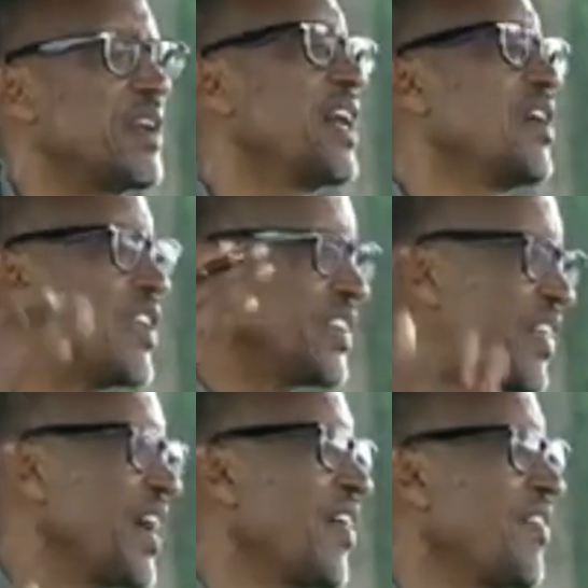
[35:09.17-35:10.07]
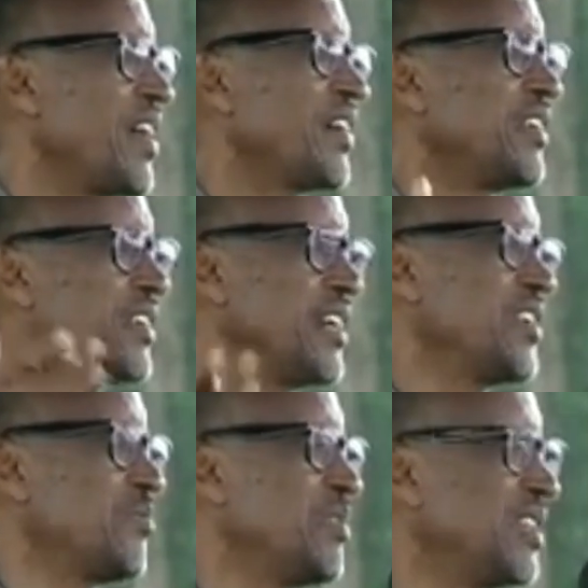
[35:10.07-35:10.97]
But now that they are there, they
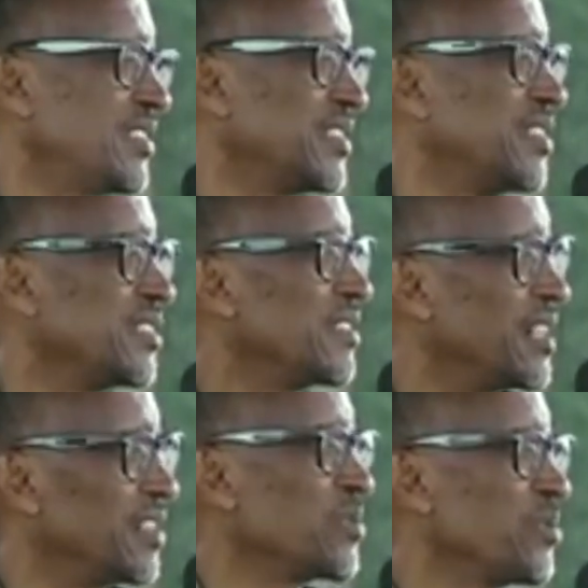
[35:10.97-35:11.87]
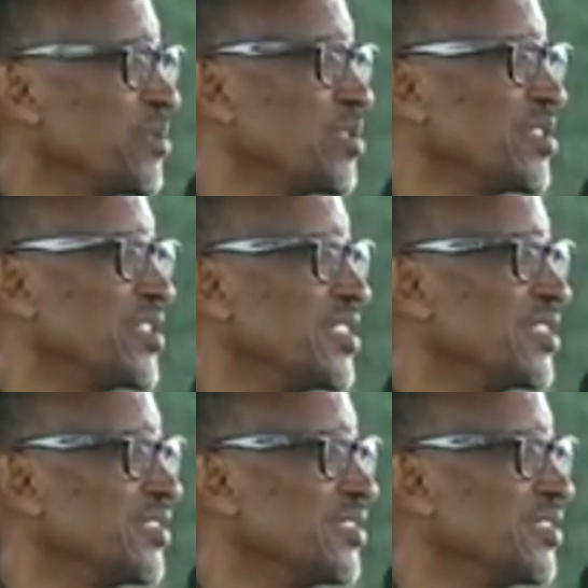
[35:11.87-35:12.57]
can't be a threat. They are a solution.